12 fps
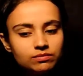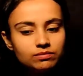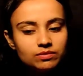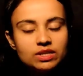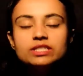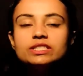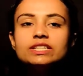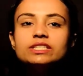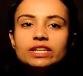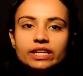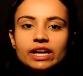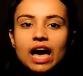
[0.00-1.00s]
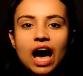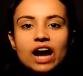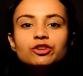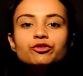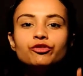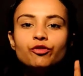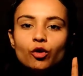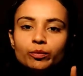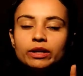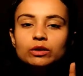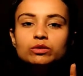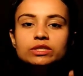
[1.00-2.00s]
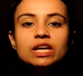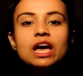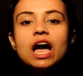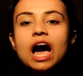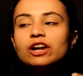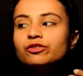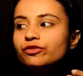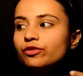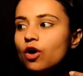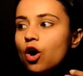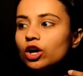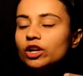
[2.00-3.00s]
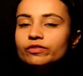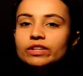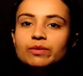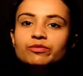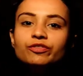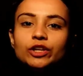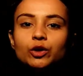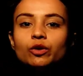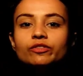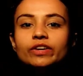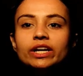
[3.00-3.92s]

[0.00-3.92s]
Since he had 4 balloons and all of them flew away,